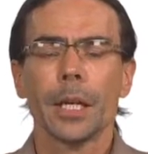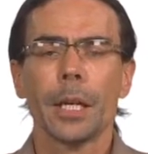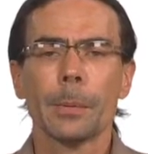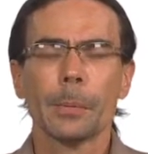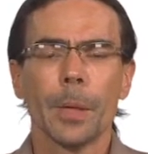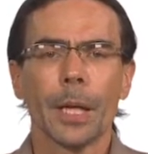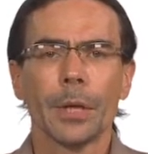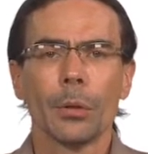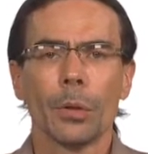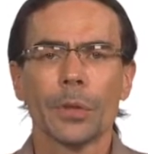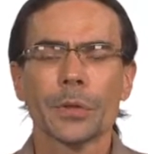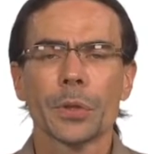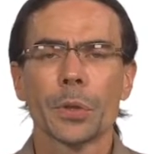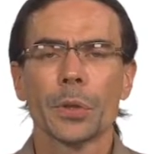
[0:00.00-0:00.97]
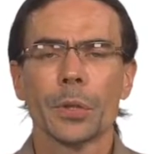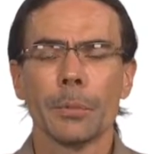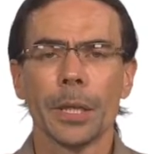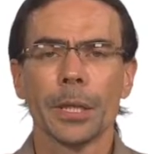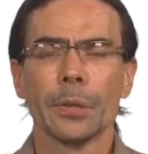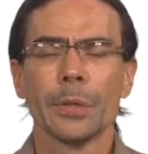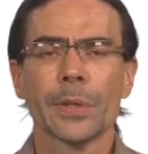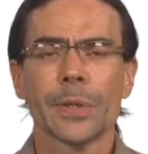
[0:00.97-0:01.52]
Keep in mind also, you
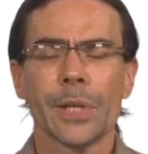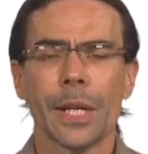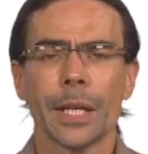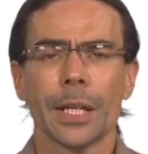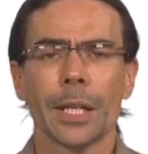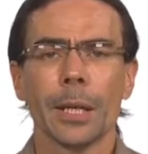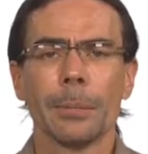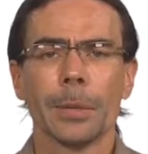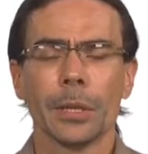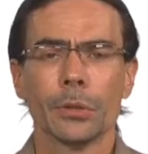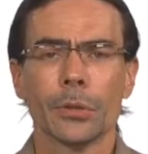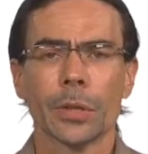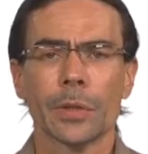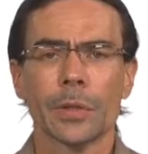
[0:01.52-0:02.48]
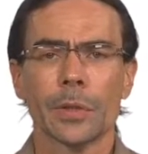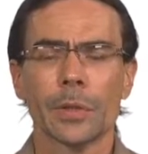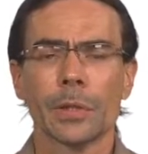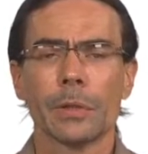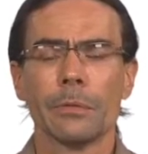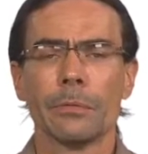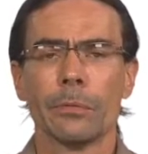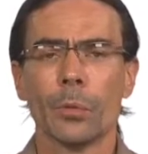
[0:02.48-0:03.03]
might use static IP
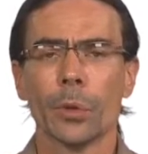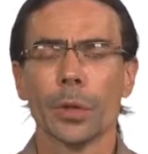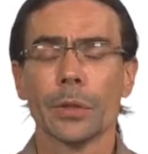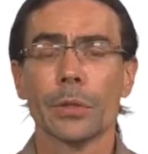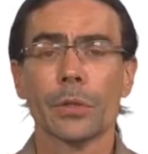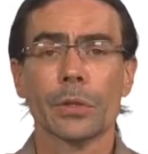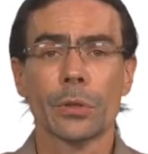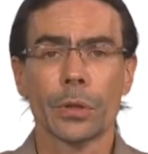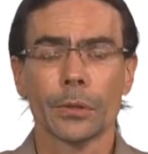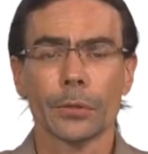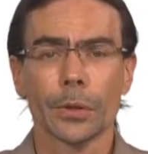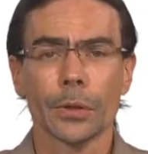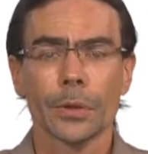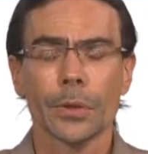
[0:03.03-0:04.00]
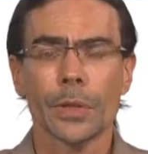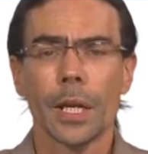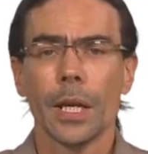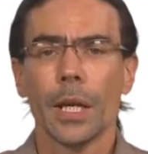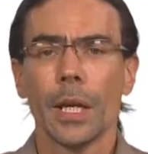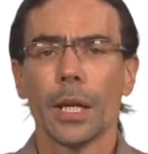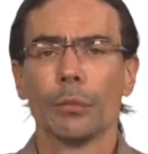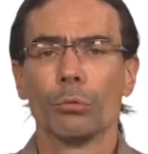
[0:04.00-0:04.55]
addresses for servers
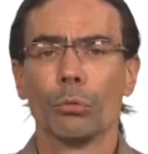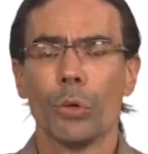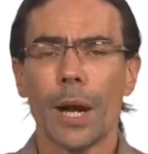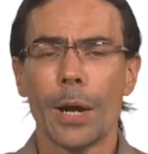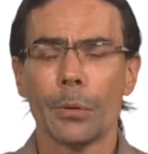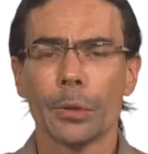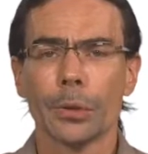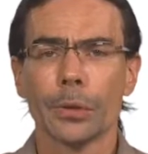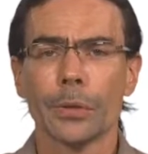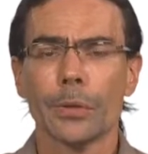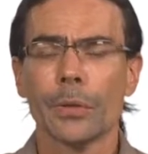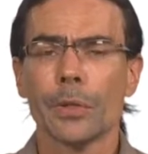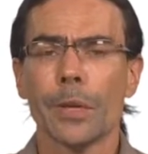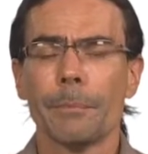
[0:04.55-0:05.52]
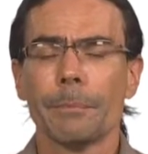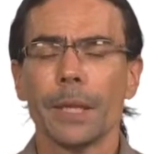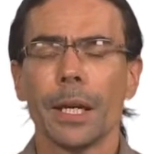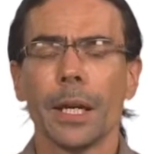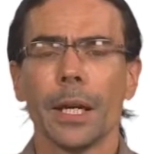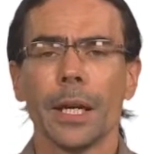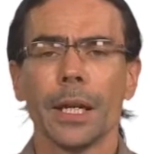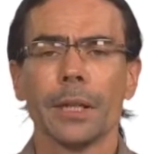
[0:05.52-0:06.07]
and routers
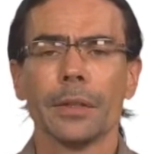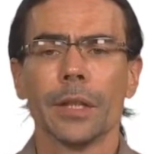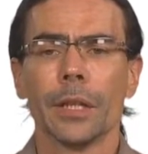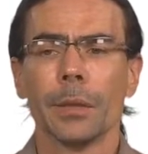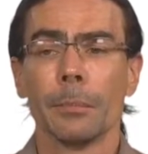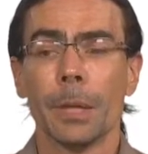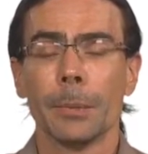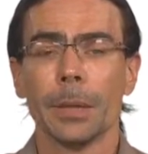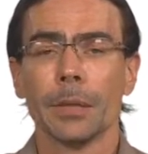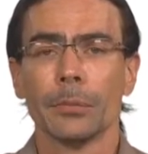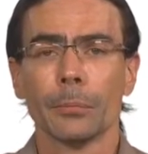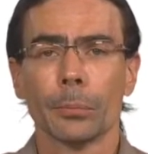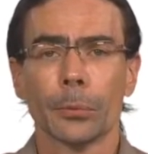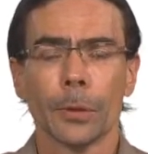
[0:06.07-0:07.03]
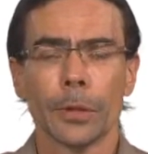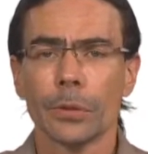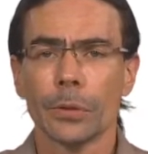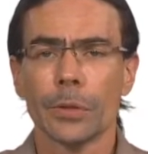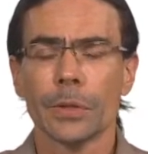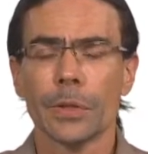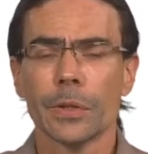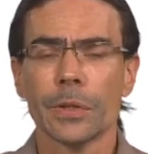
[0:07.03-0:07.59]
and maybe even
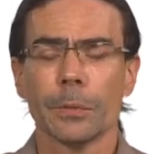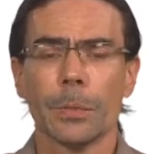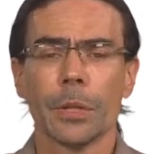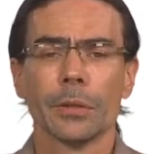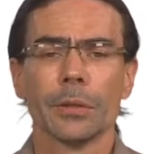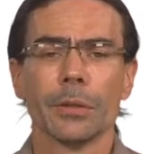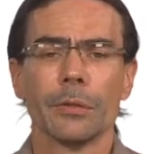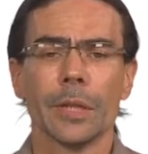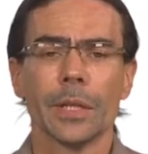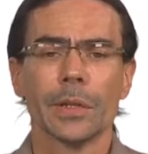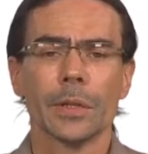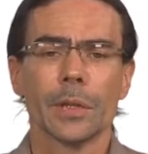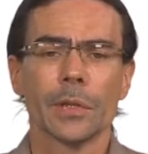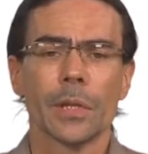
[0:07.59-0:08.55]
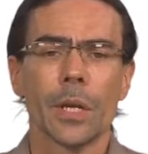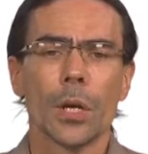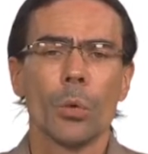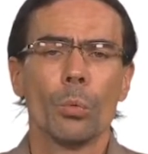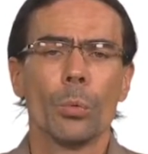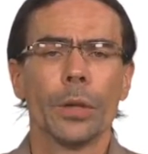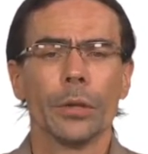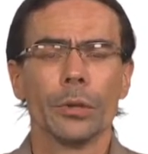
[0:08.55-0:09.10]
printers and some other devices
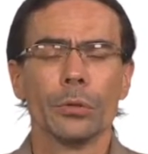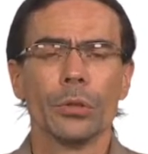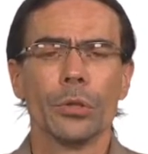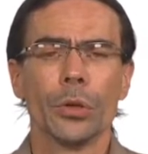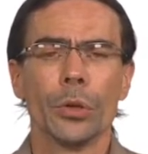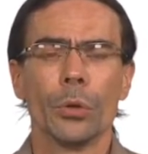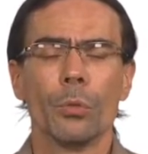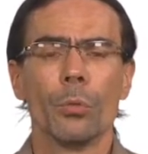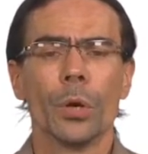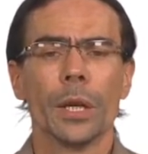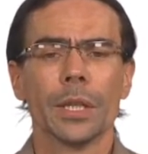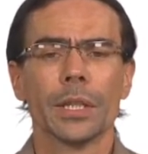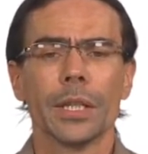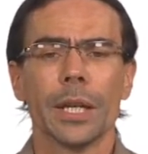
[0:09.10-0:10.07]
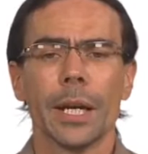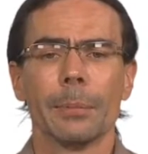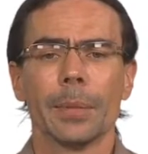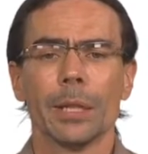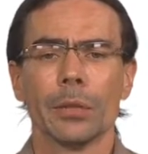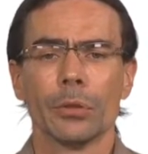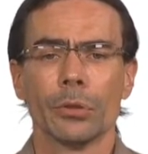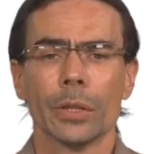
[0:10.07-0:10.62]
where you don't want the
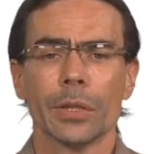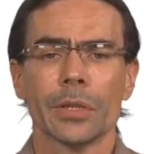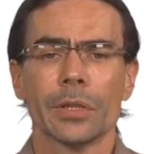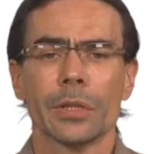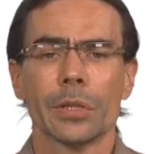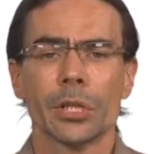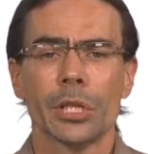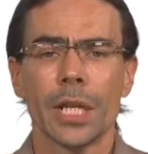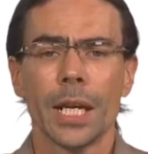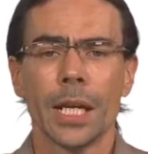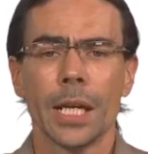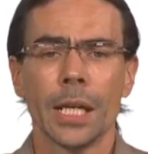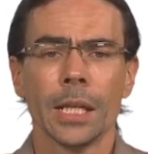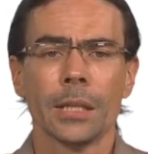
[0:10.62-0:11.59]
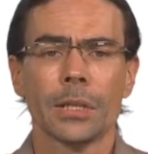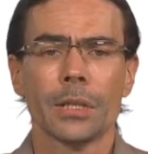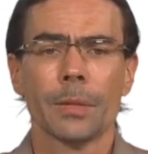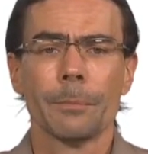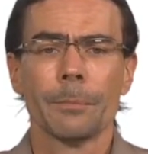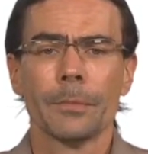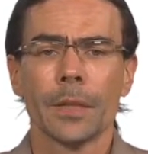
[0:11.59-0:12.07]
IP address to change.